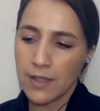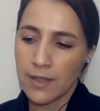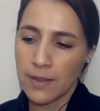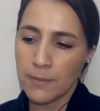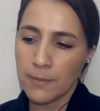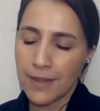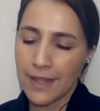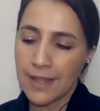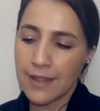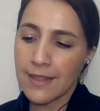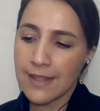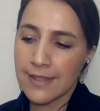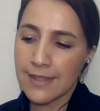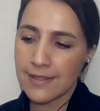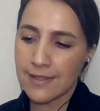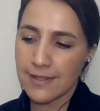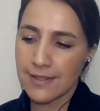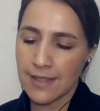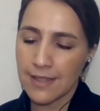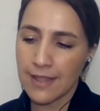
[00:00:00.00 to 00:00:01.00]
in
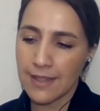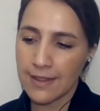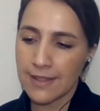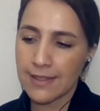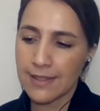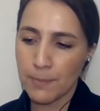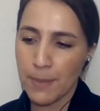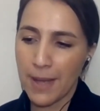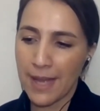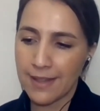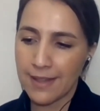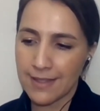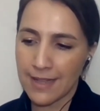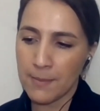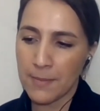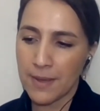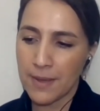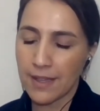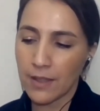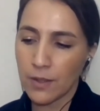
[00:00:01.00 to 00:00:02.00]
this
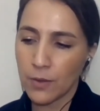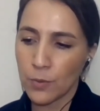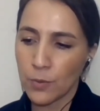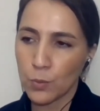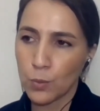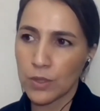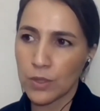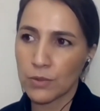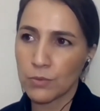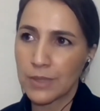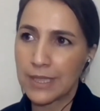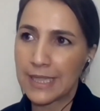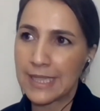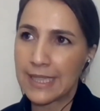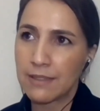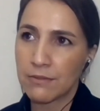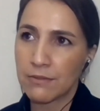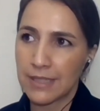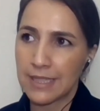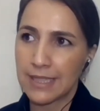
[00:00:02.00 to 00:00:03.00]
pandemic, we're
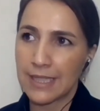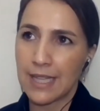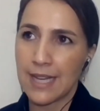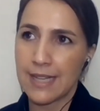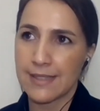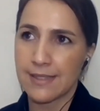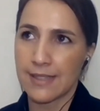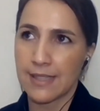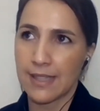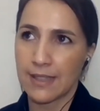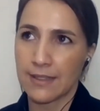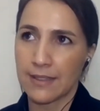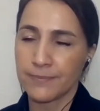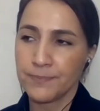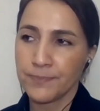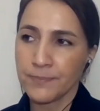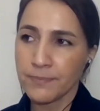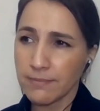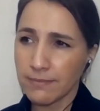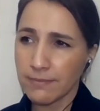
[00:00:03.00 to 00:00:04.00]
really realizing
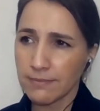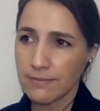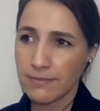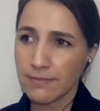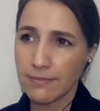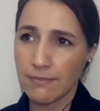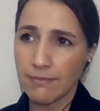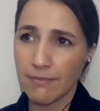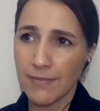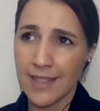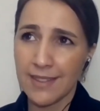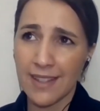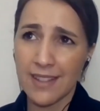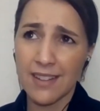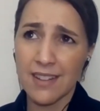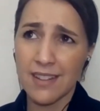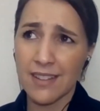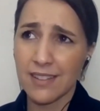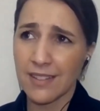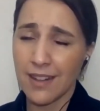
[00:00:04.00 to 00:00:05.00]
that
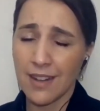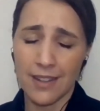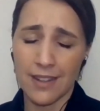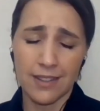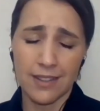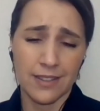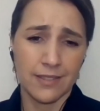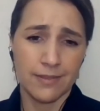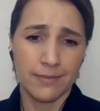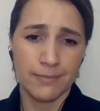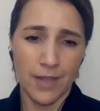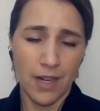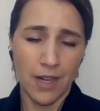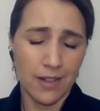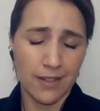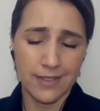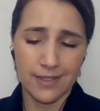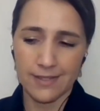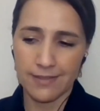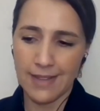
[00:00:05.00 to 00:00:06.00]

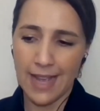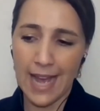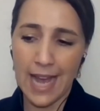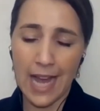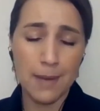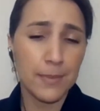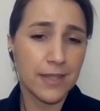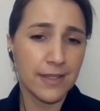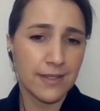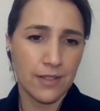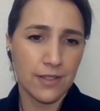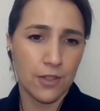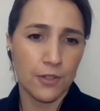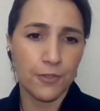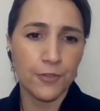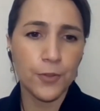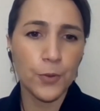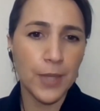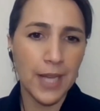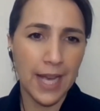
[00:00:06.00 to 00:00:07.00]
our habits, our
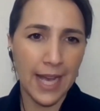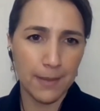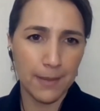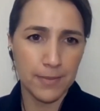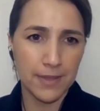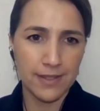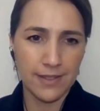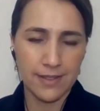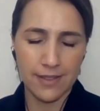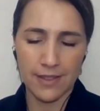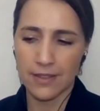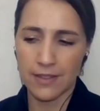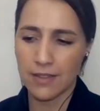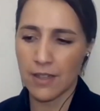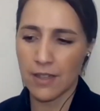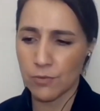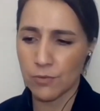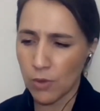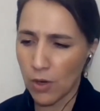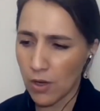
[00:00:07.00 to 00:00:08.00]
food habits
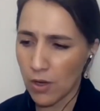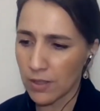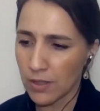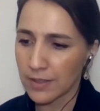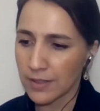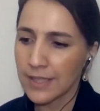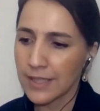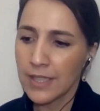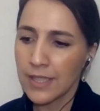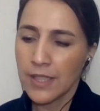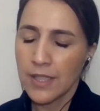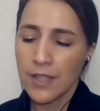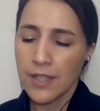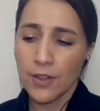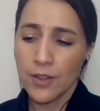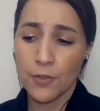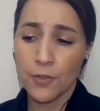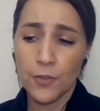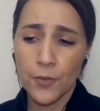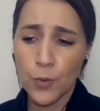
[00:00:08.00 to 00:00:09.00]
are wrong.
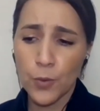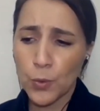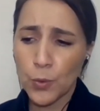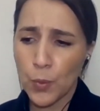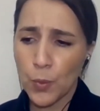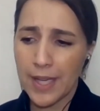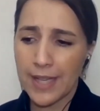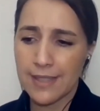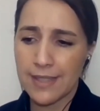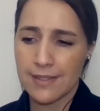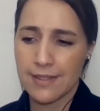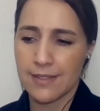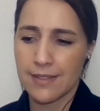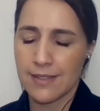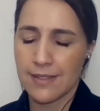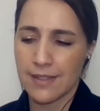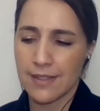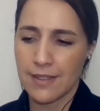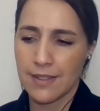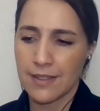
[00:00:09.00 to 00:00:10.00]
The food waste